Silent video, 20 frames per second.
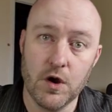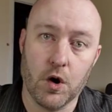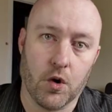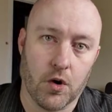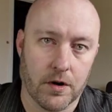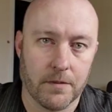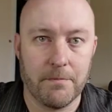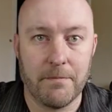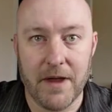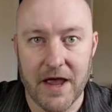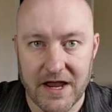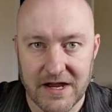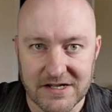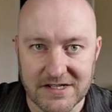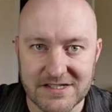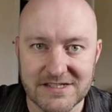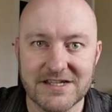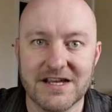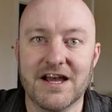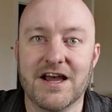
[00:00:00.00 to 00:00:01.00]
or
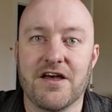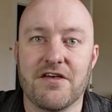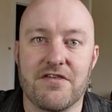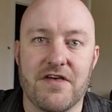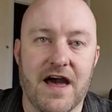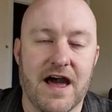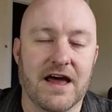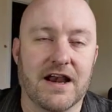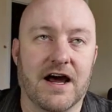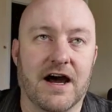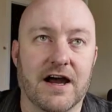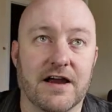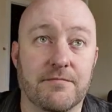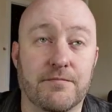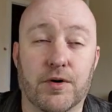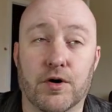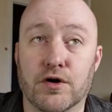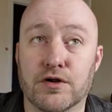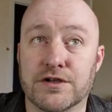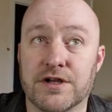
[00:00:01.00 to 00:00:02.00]
base that I
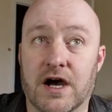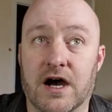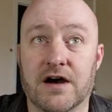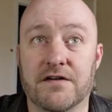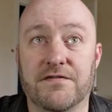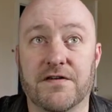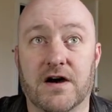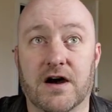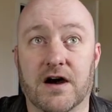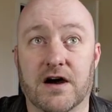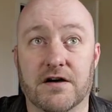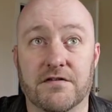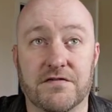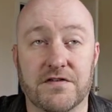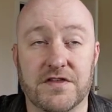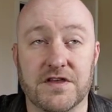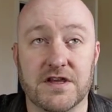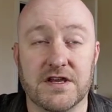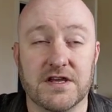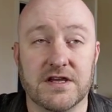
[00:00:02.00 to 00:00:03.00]
pulled off
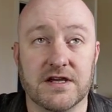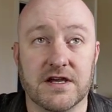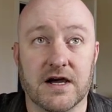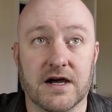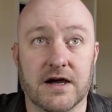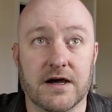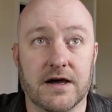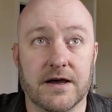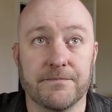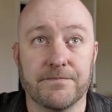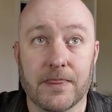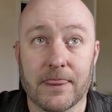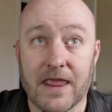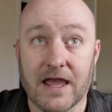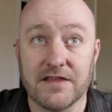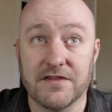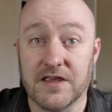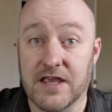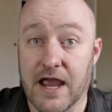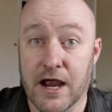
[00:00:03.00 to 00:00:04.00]
of the um,
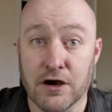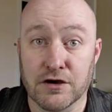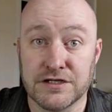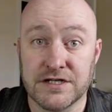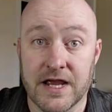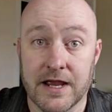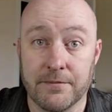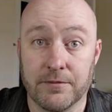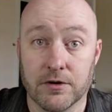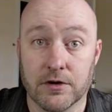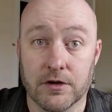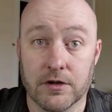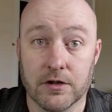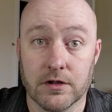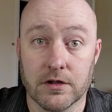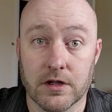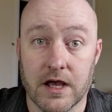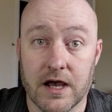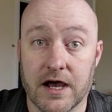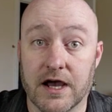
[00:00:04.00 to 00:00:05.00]
the
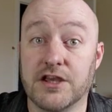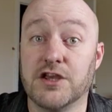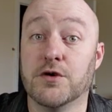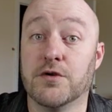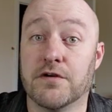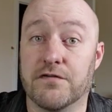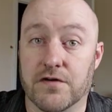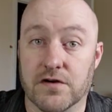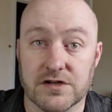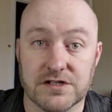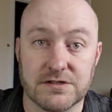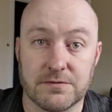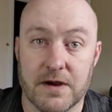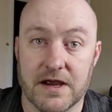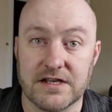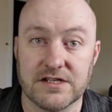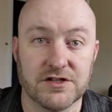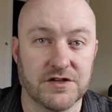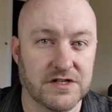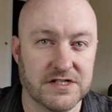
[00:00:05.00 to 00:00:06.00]
Airtable uh, universe,
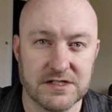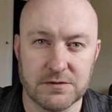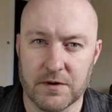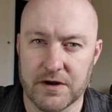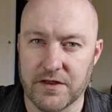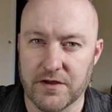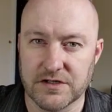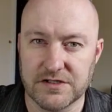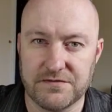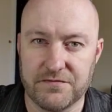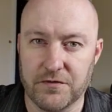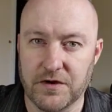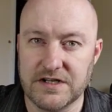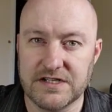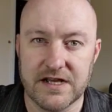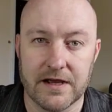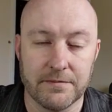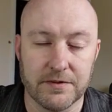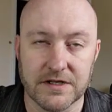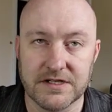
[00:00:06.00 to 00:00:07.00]
right? So this is one of those free
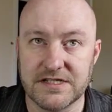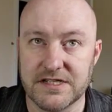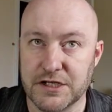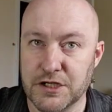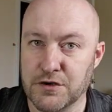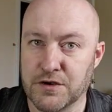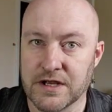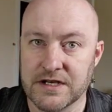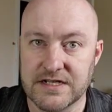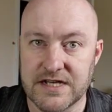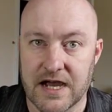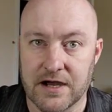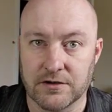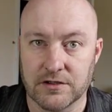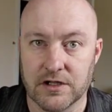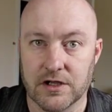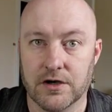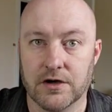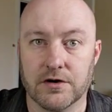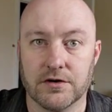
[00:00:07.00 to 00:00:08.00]
templates that you can
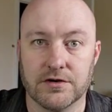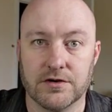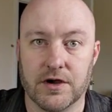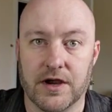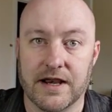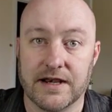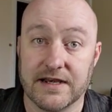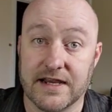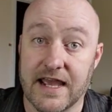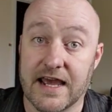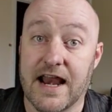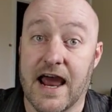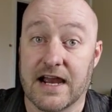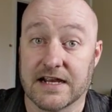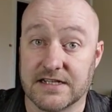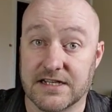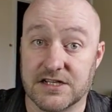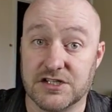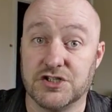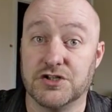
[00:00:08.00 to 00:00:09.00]
download and get
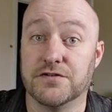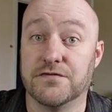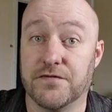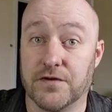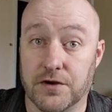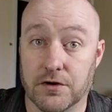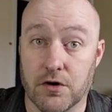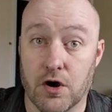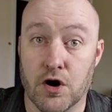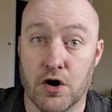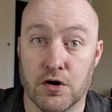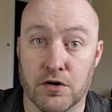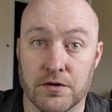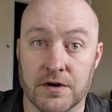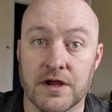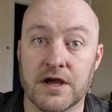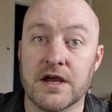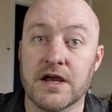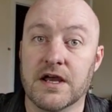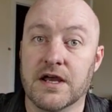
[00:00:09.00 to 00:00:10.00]
access to for your
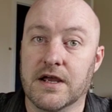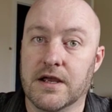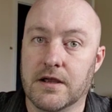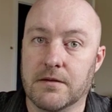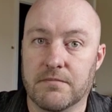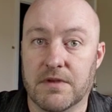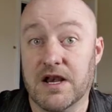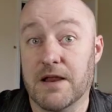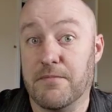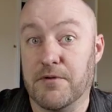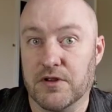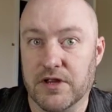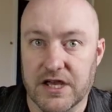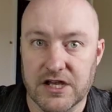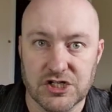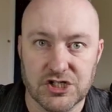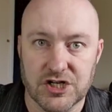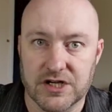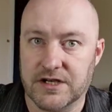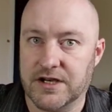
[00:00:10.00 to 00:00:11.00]
own
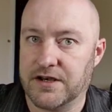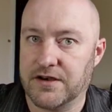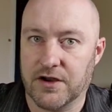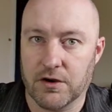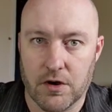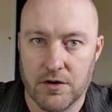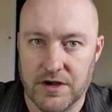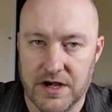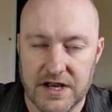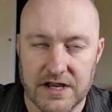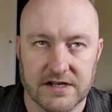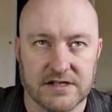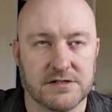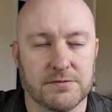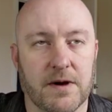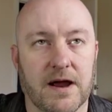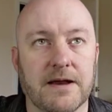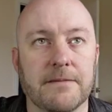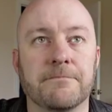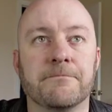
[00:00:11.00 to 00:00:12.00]
manipulation and your own
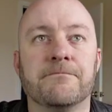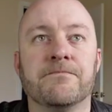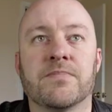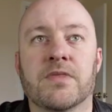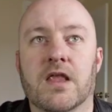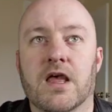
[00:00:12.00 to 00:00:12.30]
needs, right?